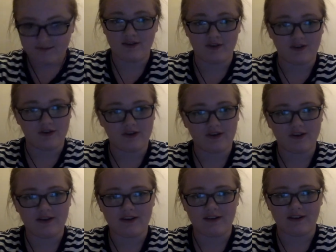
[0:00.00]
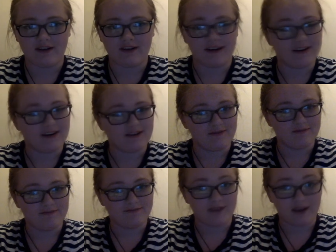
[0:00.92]
Just under a year later, I did.
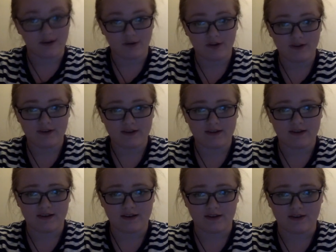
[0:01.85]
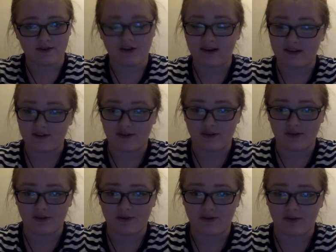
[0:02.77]
I enrolled in the China
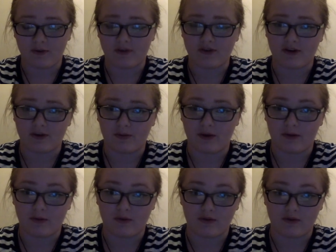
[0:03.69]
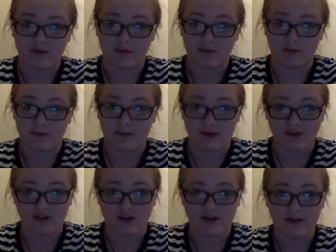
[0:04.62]
Institute's Summer Study Abroad program in
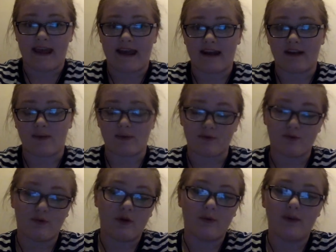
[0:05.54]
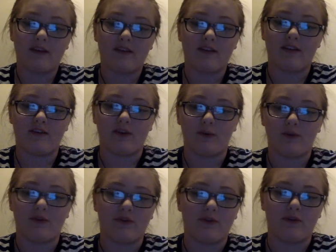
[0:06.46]
Beijing, and I spent 4 weeks living
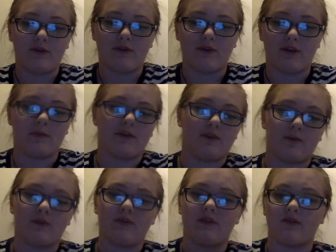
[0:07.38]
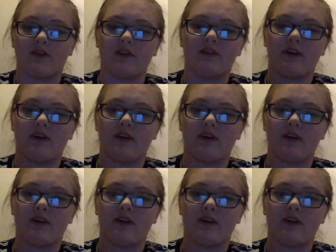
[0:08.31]
with two host families, one for the first